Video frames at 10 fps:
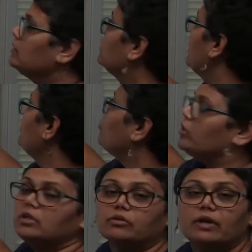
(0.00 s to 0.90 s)
than
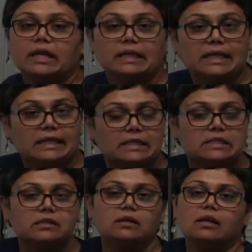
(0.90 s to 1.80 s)
what the query
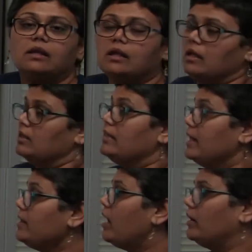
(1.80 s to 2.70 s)
needs,
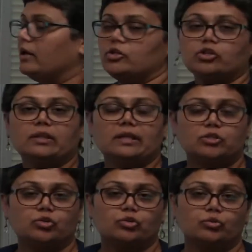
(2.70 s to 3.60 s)
then ArcEngine
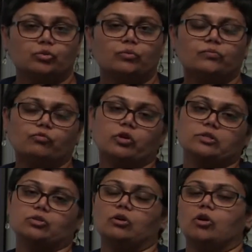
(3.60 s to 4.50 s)
needs to do what
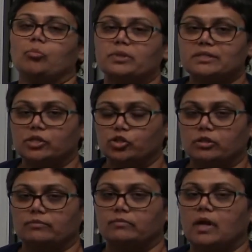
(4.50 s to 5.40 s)
is called
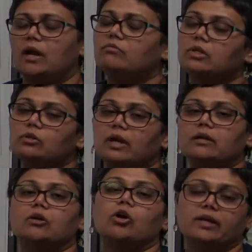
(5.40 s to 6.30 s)
compensation. And we'll look at
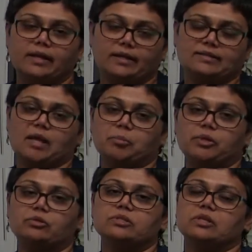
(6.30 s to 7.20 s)
a concrete example
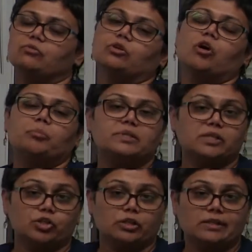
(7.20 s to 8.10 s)
to see what
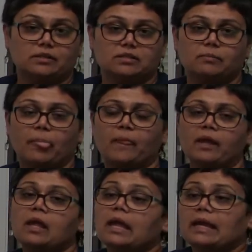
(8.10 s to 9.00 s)
compensation is.
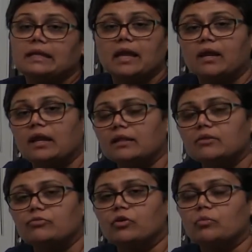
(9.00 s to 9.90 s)
It can take the
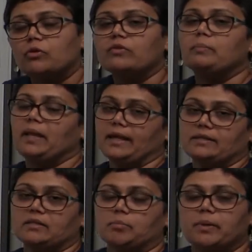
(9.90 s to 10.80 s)
form of applying
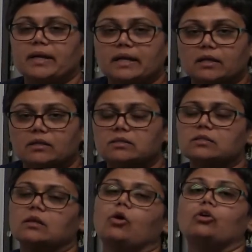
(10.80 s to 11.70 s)
some
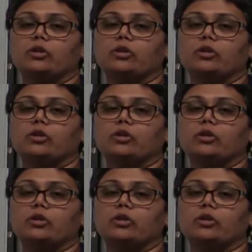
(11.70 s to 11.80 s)
predicates or